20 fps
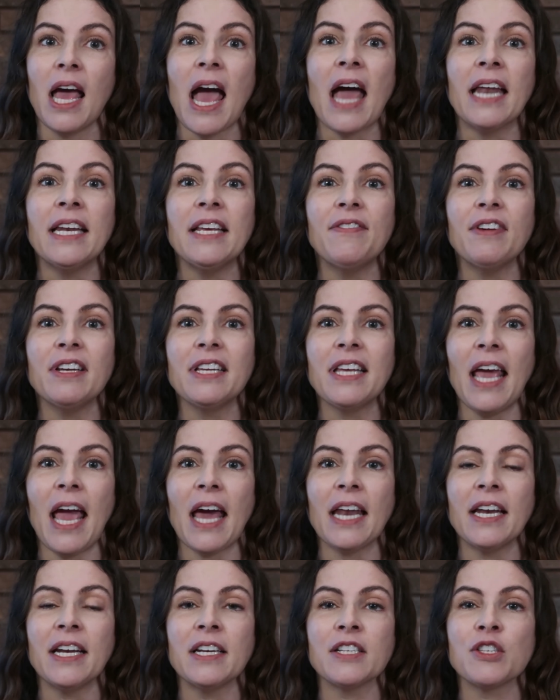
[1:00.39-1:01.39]
And even
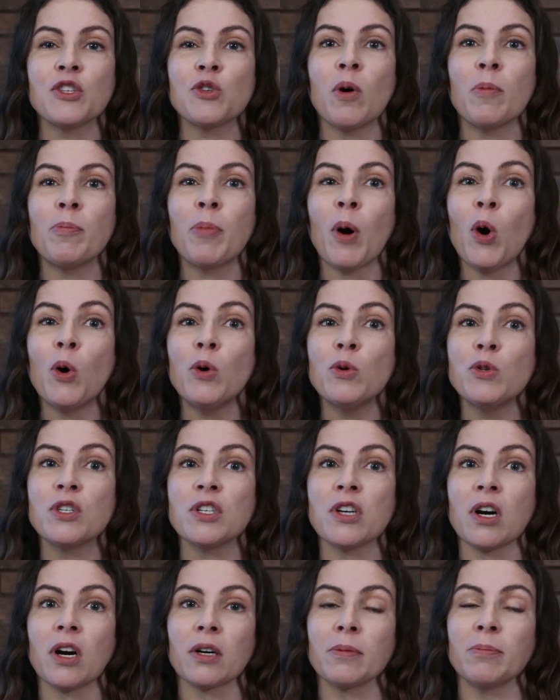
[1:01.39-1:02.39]
candidates who oppose
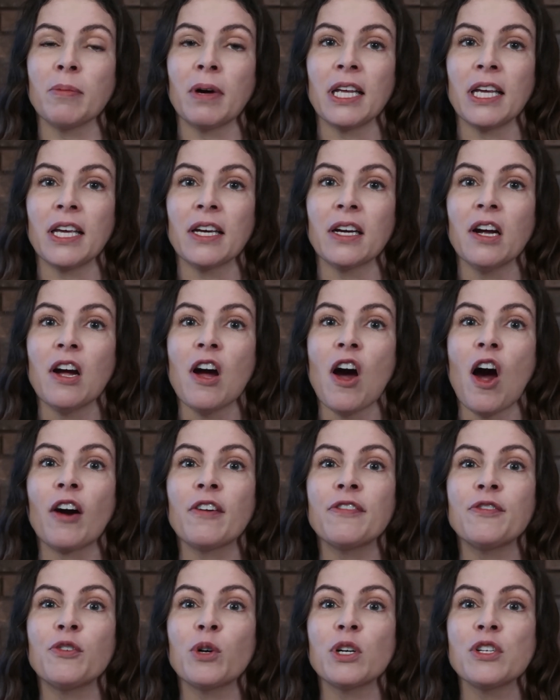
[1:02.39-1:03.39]
dark money
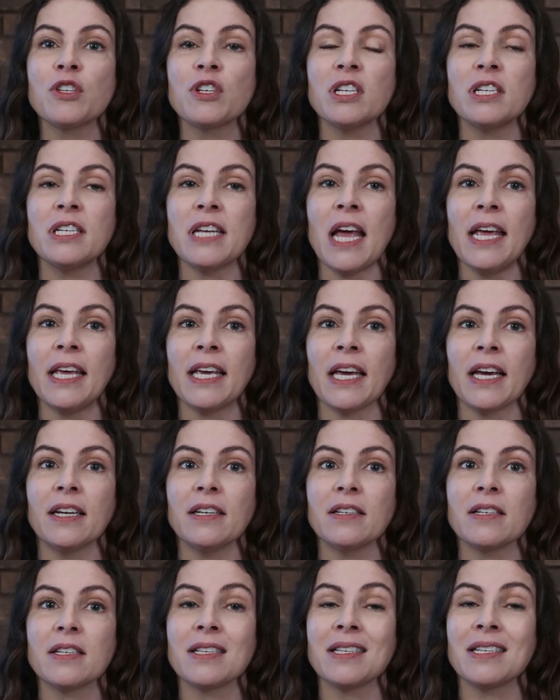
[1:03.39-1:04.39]
are forced to take
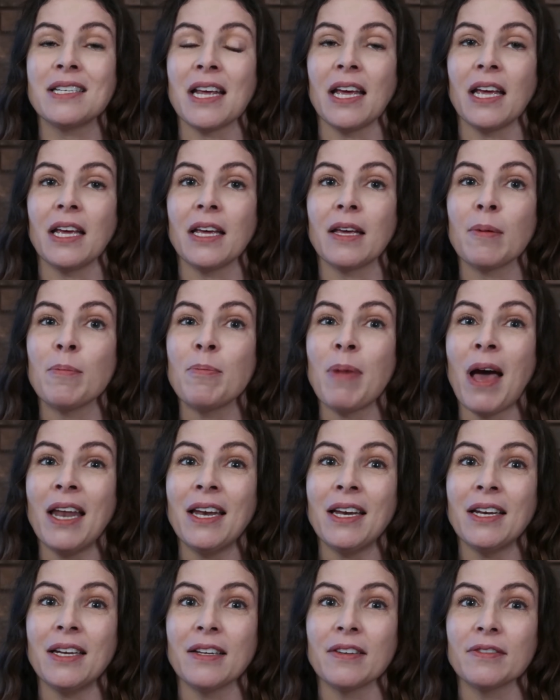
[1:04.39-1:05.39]
it to stay
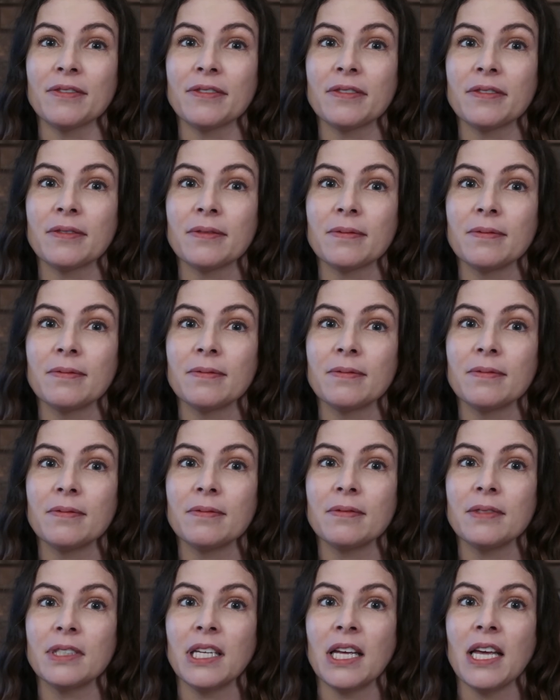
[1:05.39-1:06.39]
competitive.
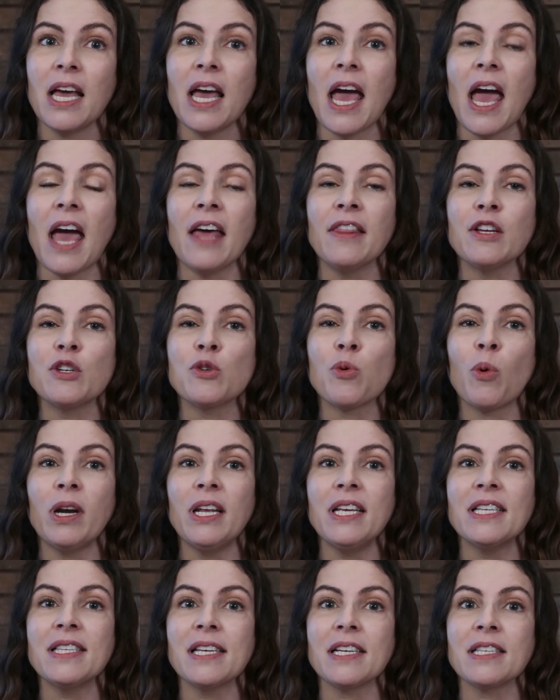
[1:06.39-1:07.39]
In the
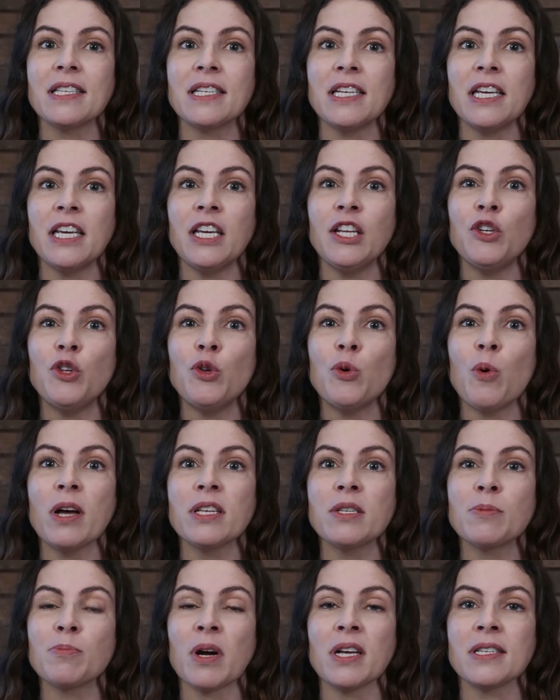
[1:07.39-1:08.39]
2016
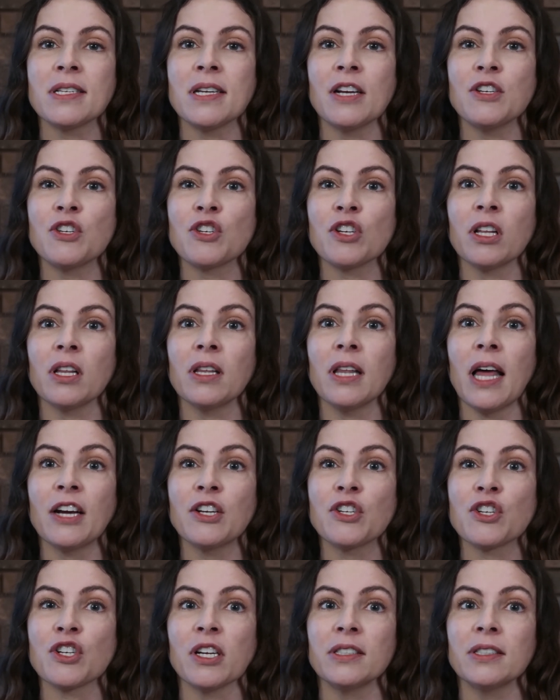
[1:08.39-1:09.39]
U.S. presidential
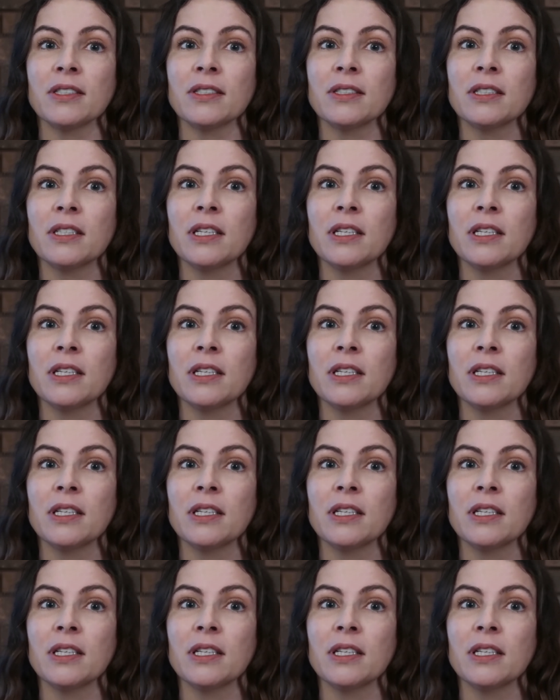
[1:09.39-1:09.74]
election,